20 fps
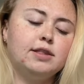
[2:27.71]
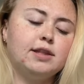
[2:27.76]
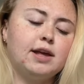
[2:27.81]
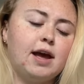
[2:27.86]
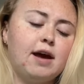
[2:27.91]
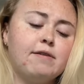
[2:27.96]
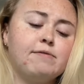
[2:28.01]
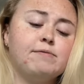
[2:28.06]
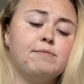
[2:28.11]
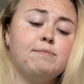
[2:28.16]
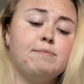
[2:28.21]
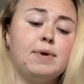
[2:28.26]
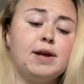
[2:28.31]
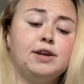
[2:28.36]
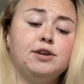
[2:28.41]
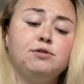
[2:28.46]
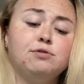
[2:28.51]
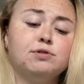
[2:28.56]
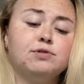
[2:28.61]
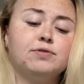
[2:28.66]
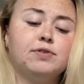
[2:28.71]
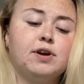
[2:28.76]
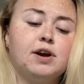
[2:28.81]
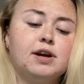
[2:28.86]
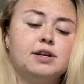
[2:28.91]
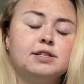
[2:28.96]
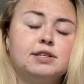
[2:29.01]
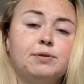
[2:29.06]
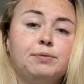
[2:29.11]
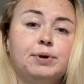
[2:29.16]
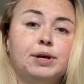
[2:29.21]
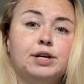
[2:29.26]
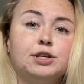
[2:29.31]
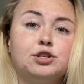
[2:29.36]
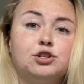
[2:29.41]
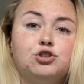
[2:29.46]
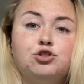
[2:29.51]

They have menus for us, so we get to